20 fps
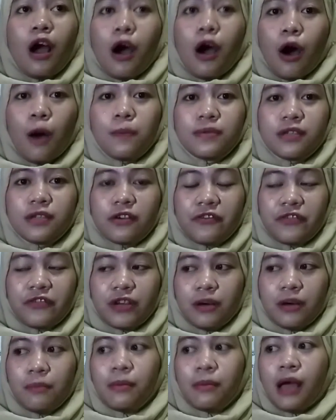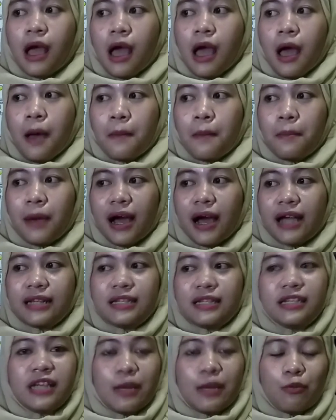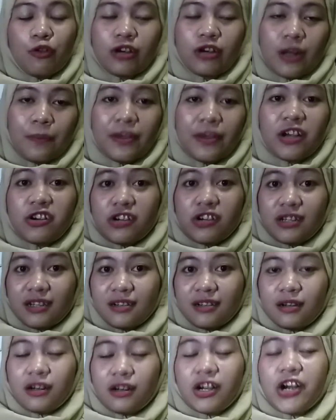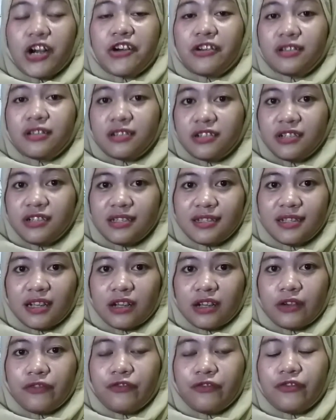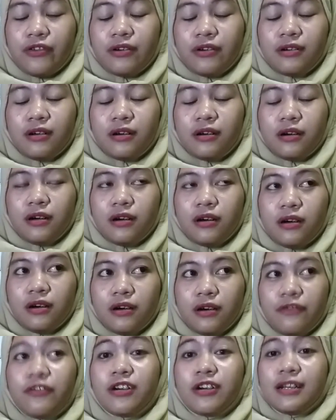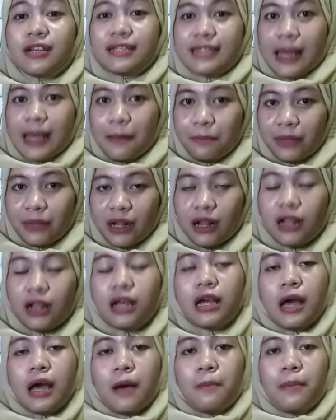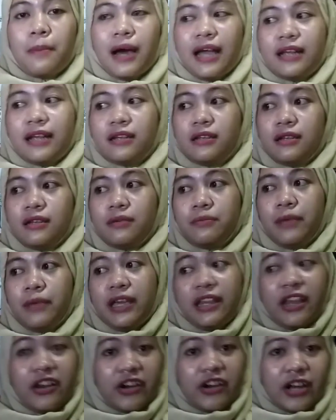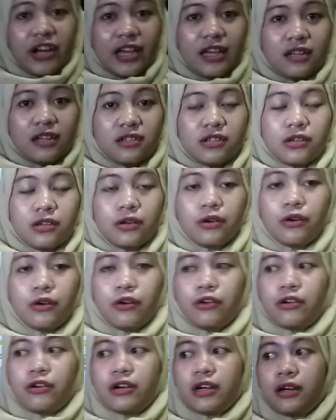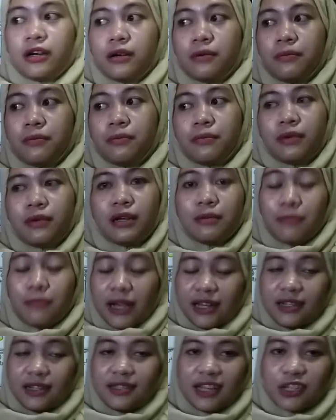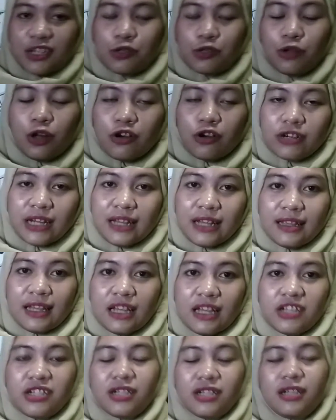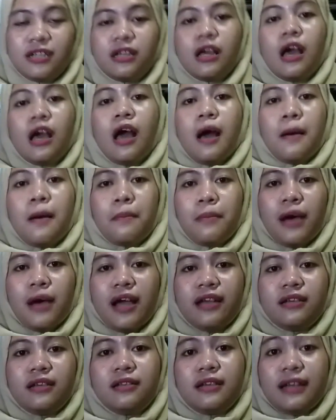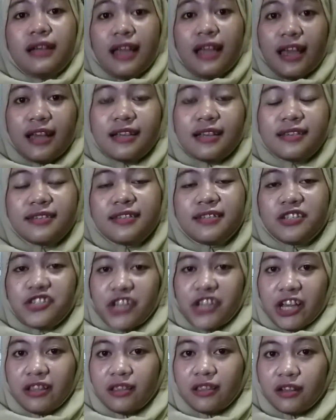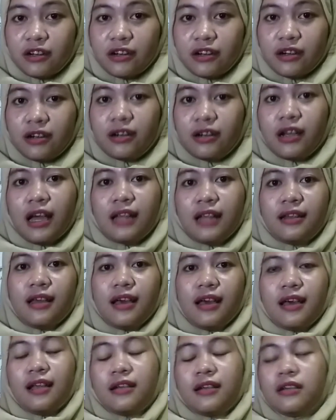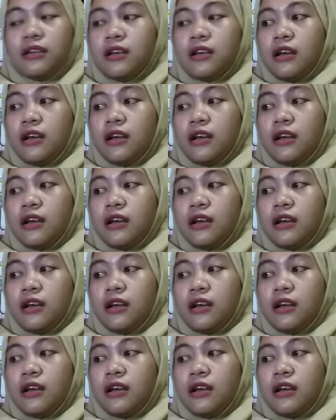observe them by the demographic characteristic, for example, by their age, or by the sexual orientation, by the race, gender, and then